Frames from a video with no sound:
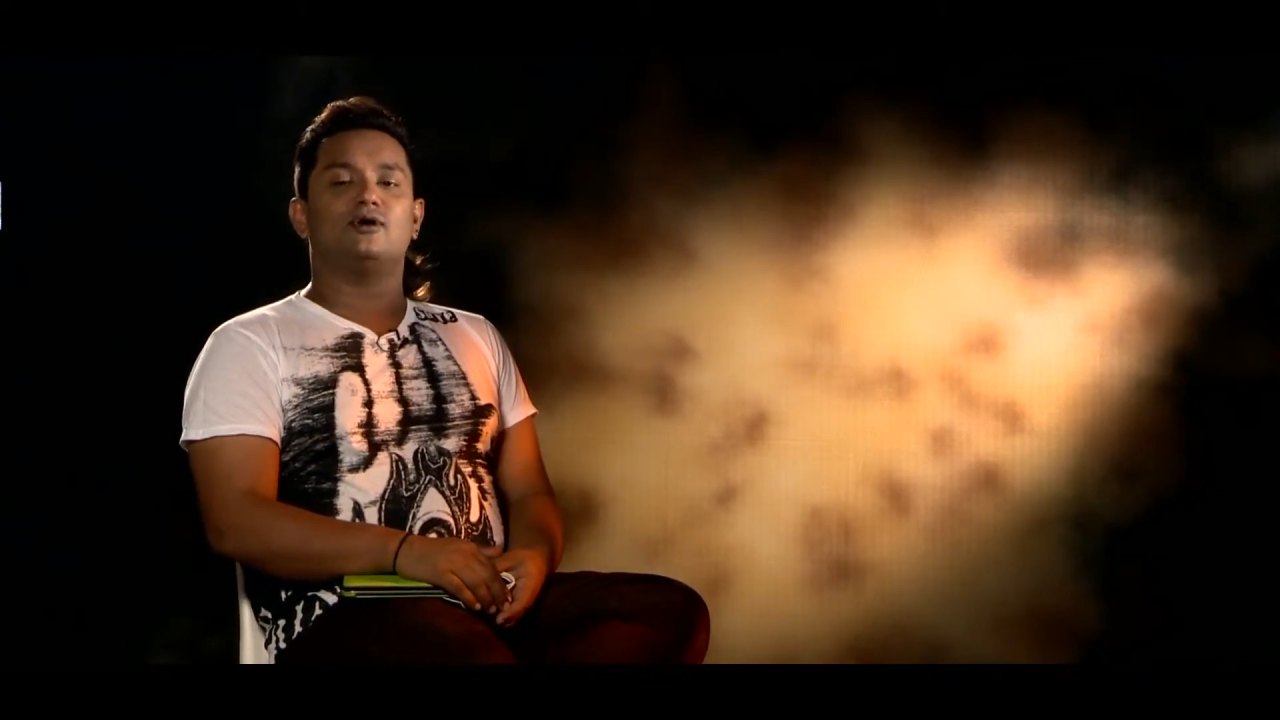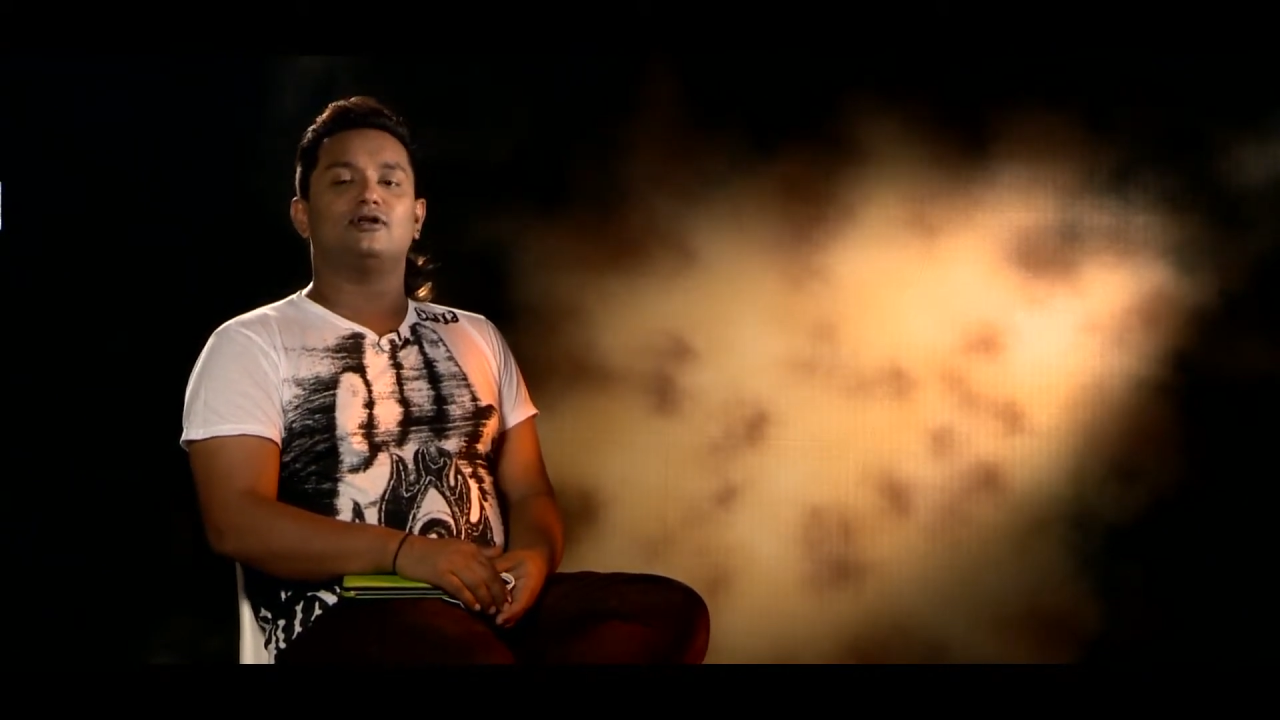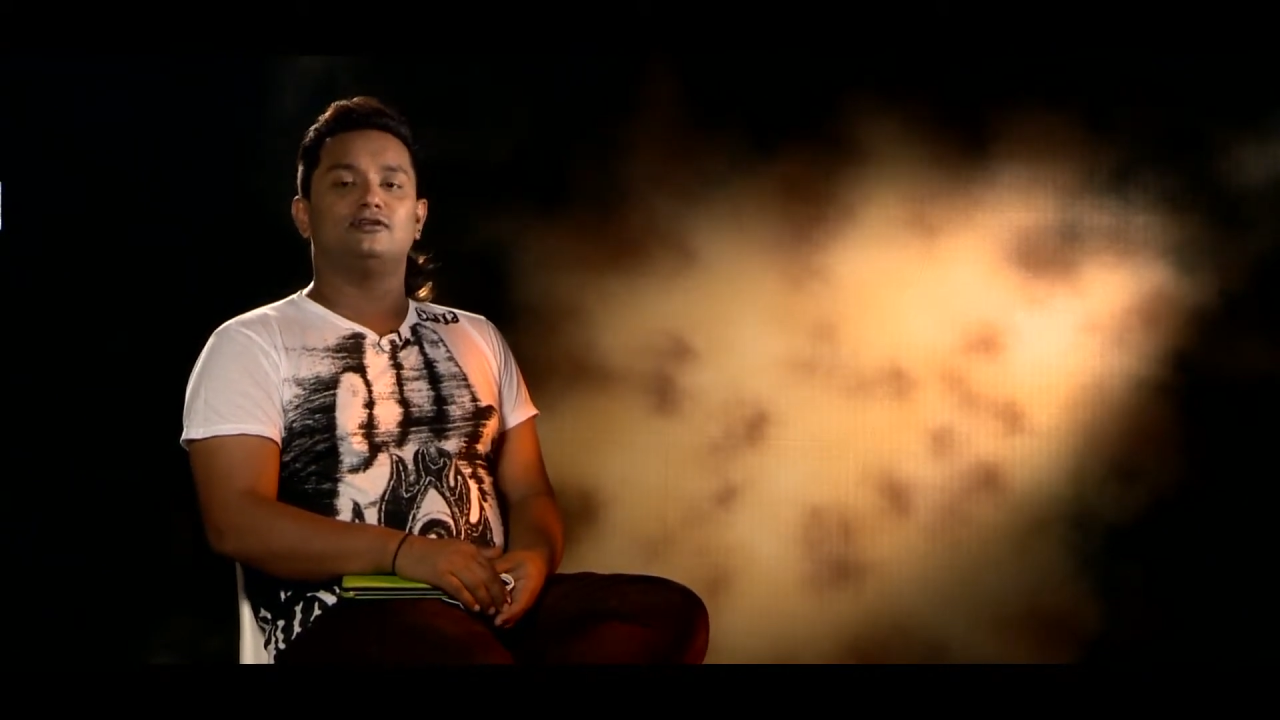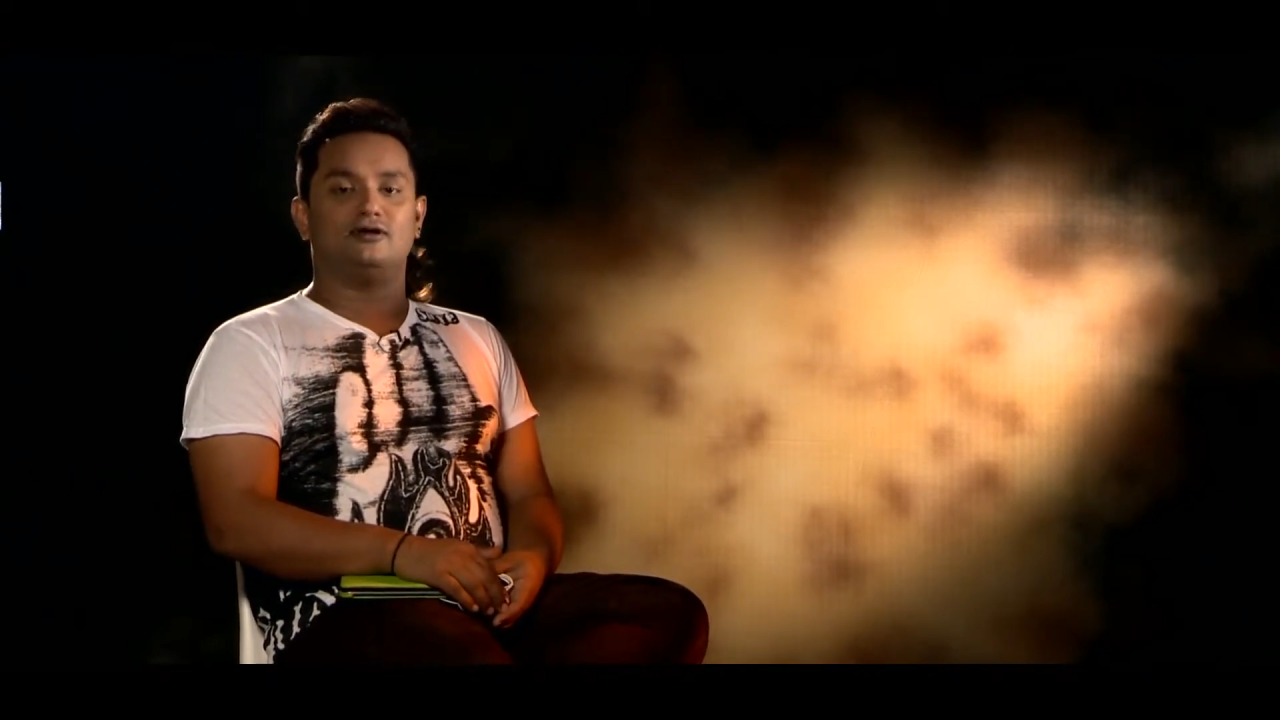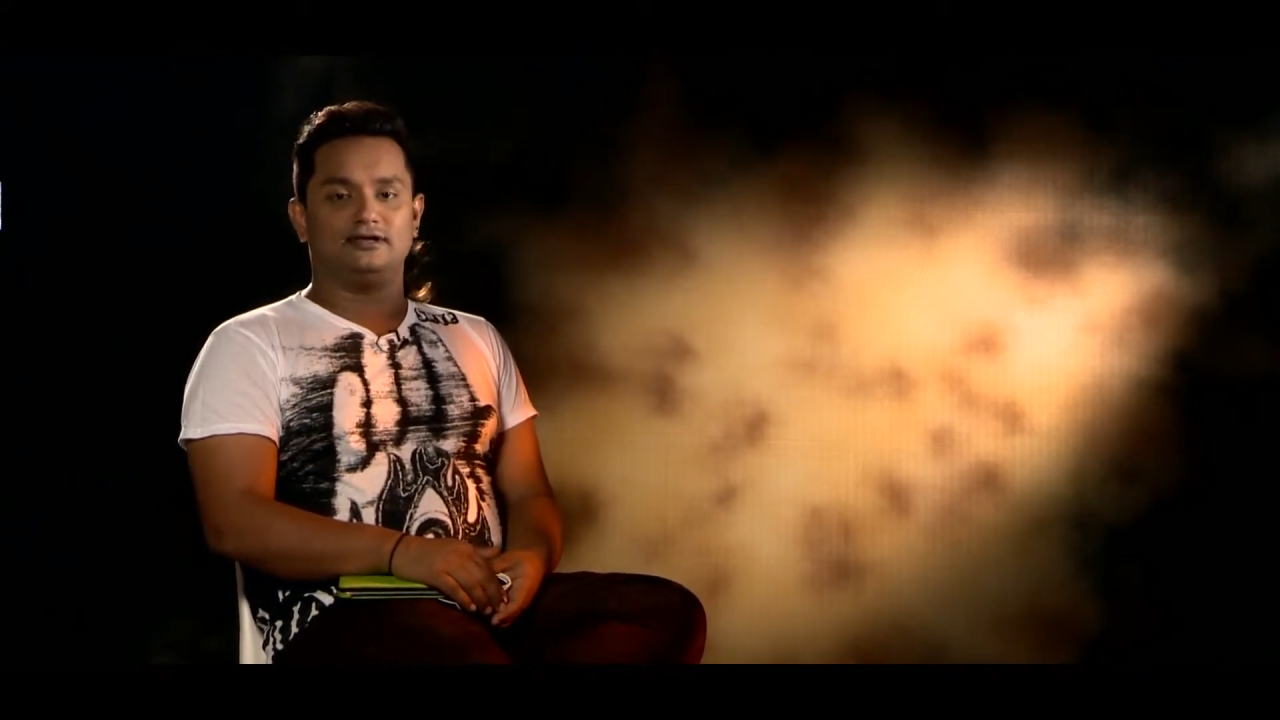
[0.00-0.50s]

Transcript: on your